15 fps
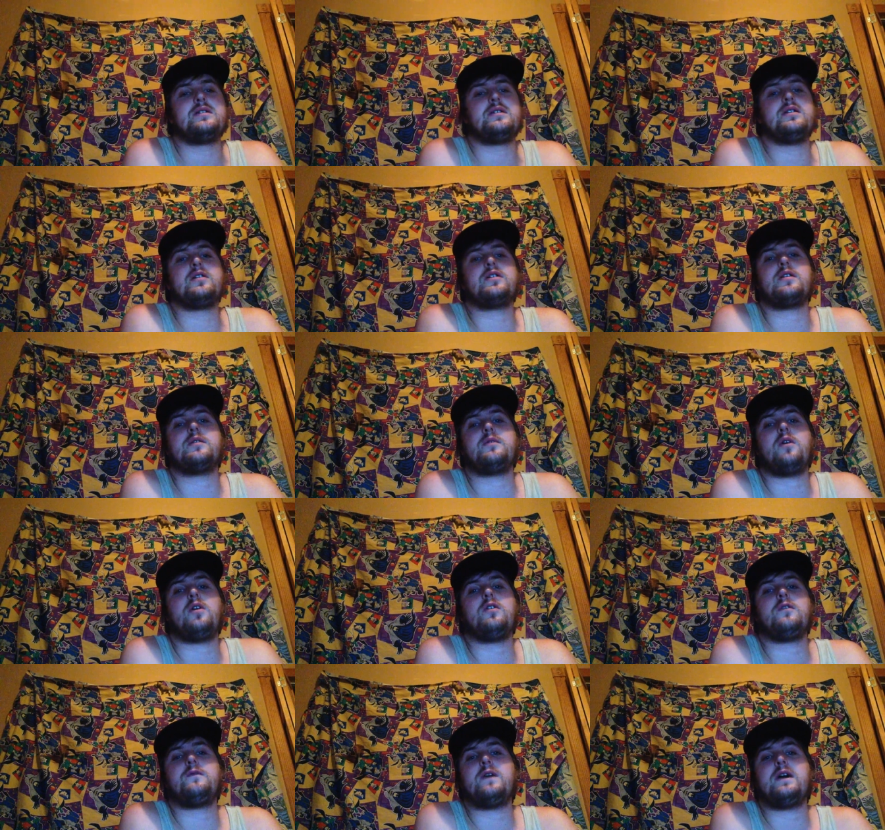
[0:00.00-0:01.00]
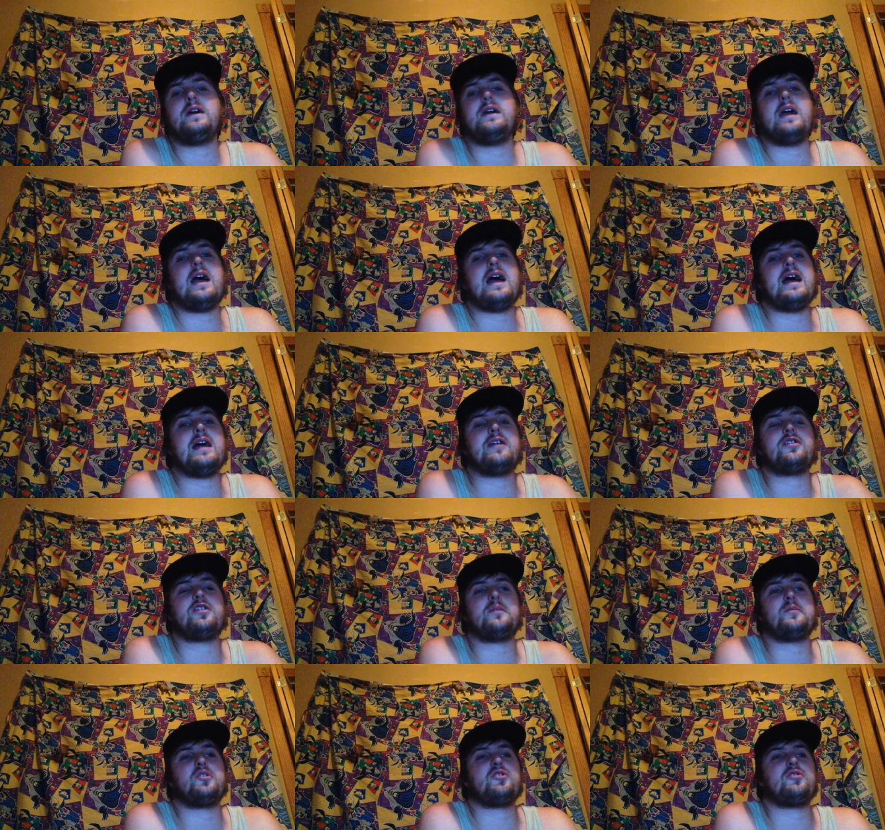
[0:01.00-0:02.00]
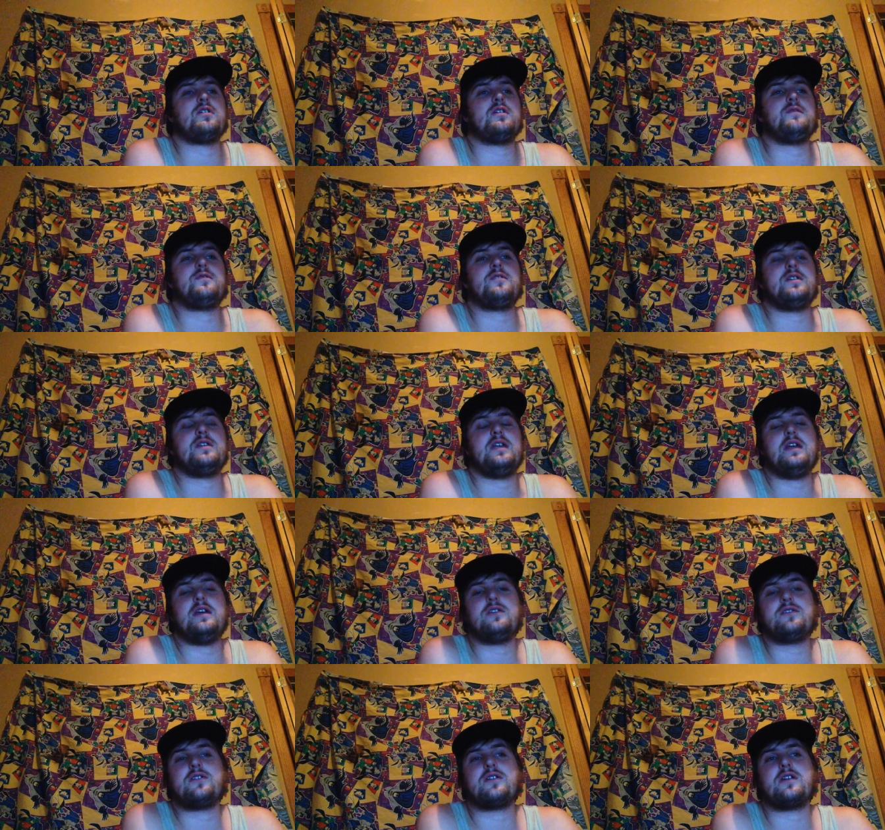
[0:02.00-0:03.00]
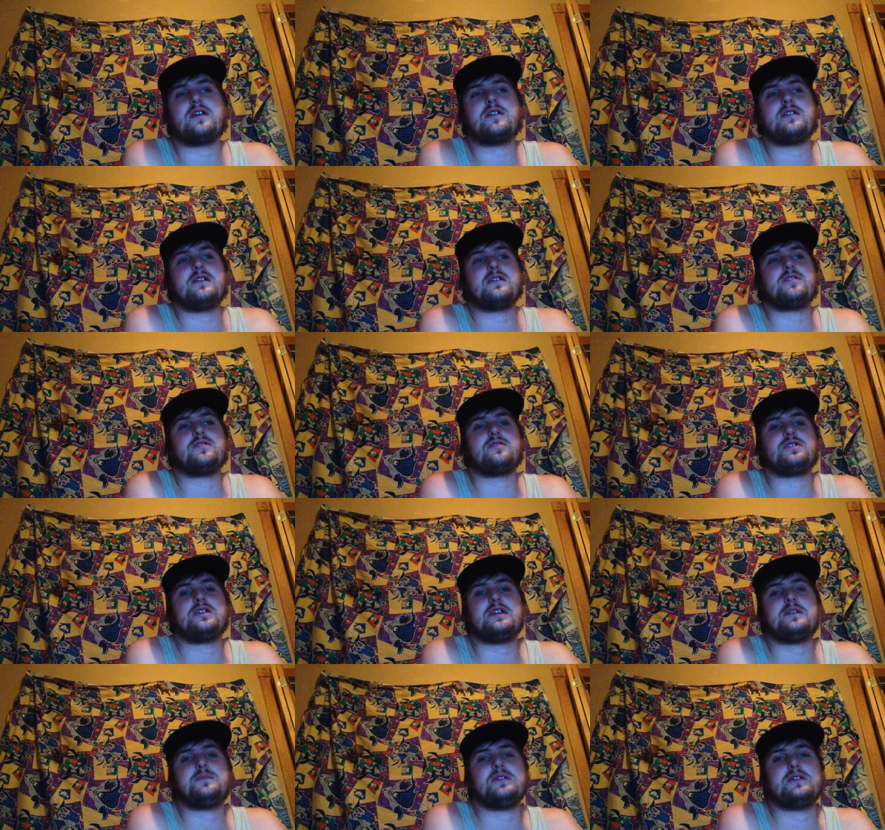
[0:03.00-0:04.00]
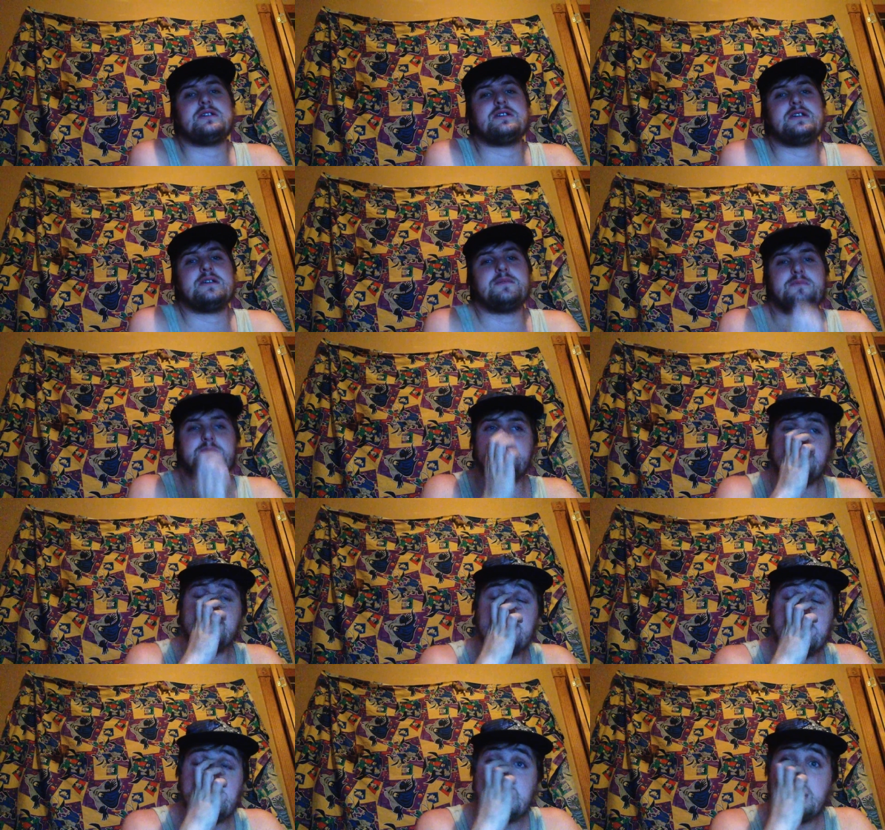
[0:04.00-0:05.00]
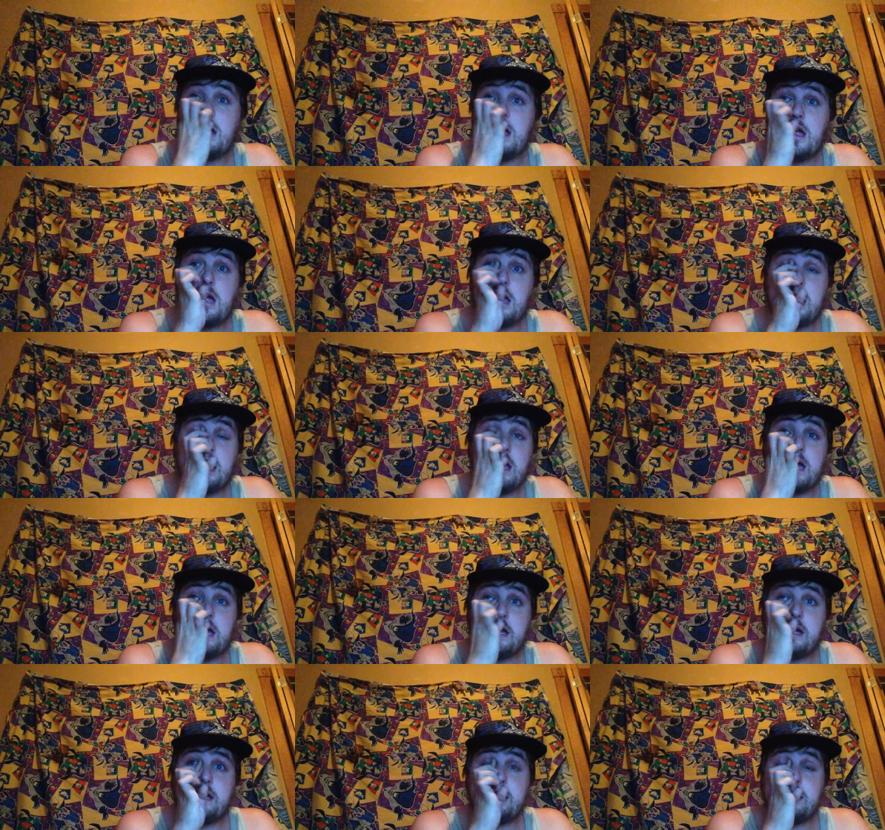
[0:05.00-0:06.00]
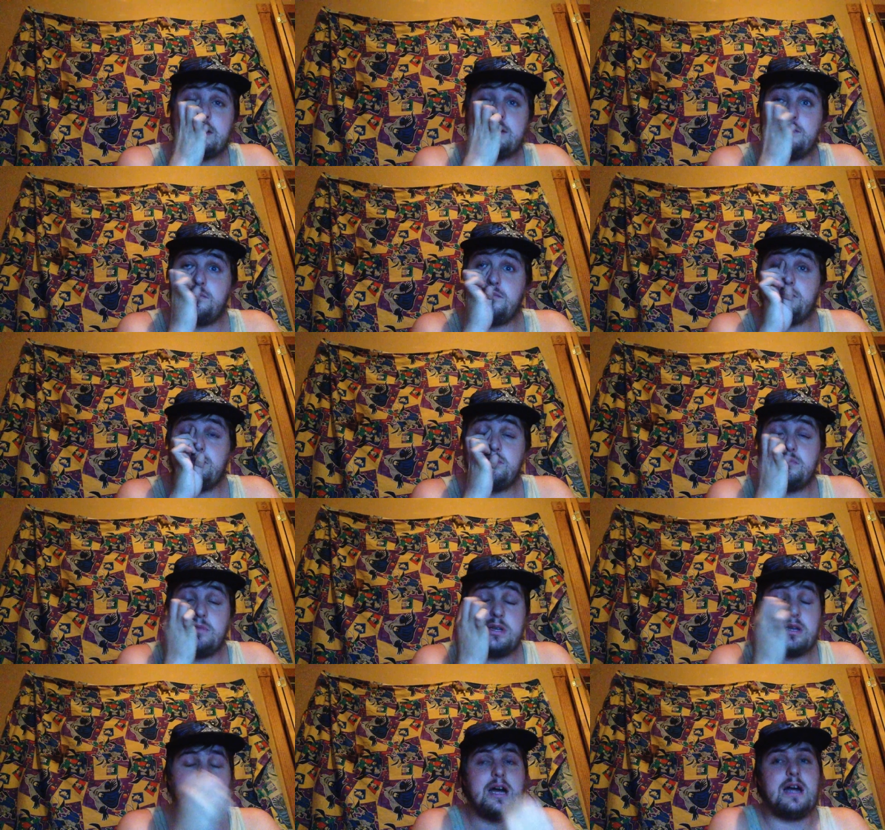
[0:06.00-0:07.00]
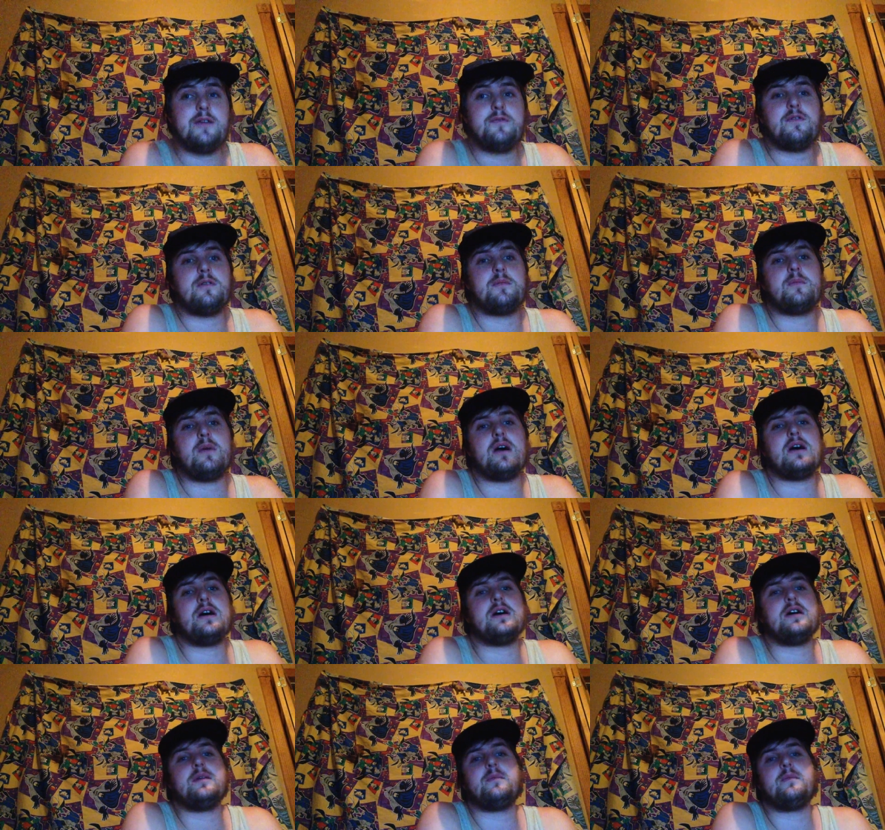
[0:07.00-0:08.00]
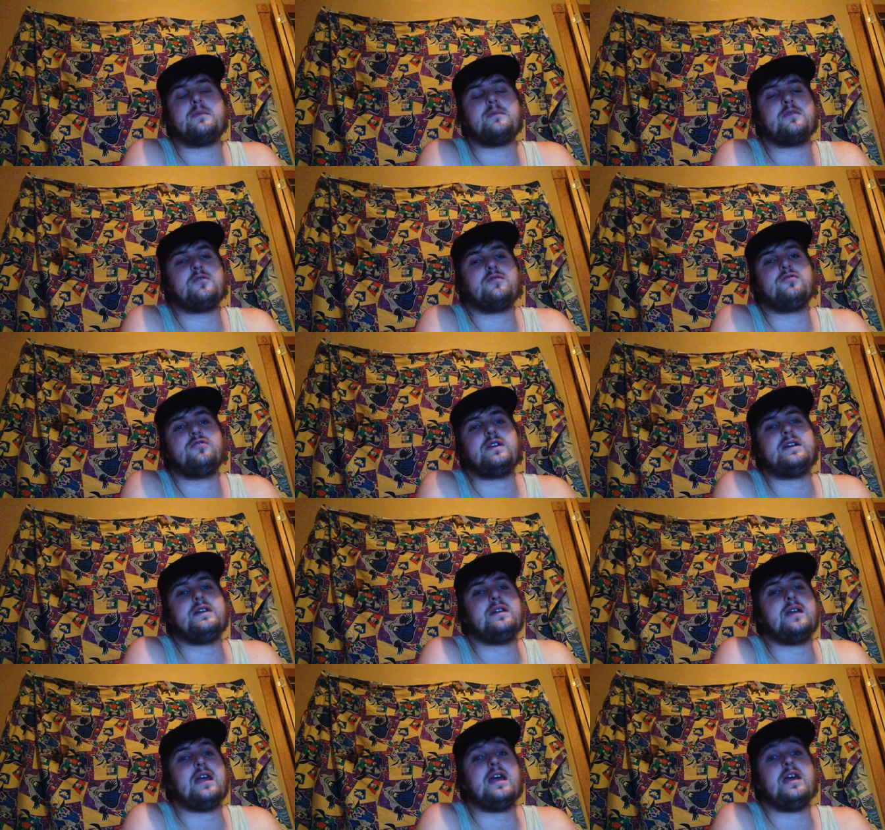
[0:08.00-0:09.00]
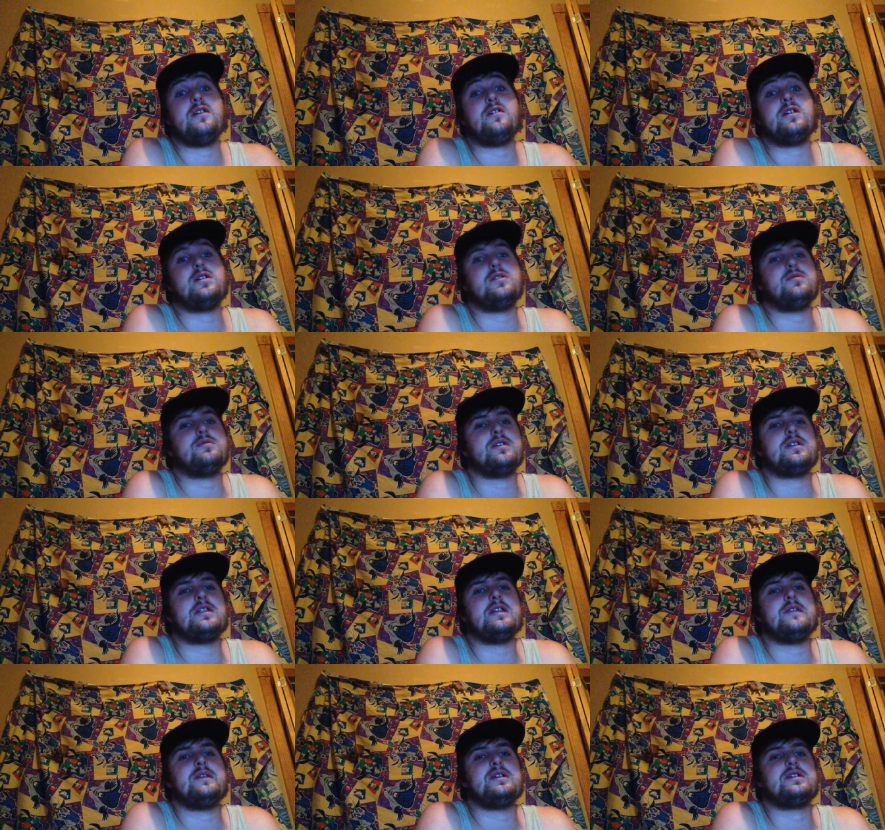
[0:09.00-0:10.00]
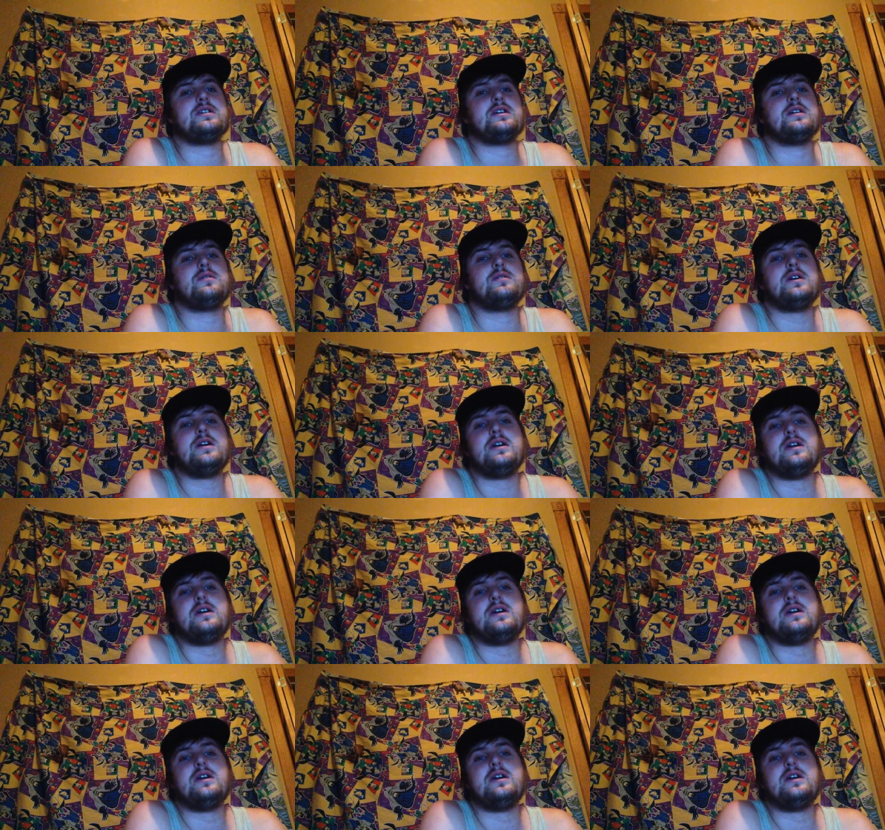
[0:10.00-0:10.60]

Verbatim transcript: they're gonna all fight at SummerSlam for the Intercontinental Championship, and the guy from um, Green Arrow, the TV show,